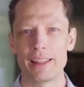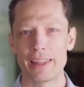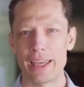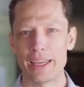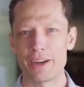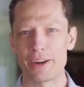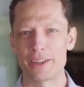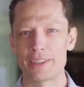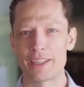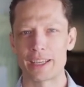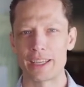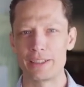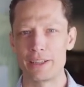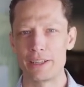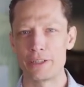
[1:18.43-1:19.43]
later
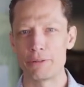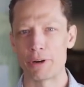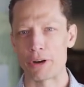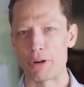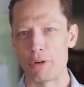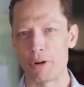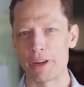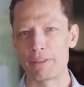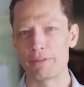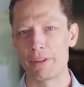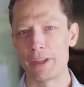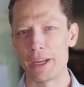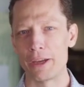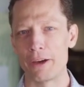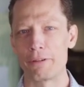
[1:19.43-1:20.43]
to continue recording
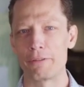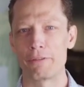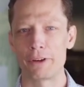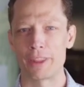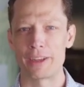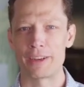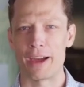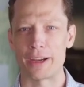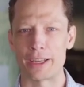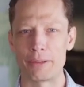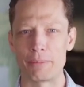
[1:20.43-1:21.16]
video for the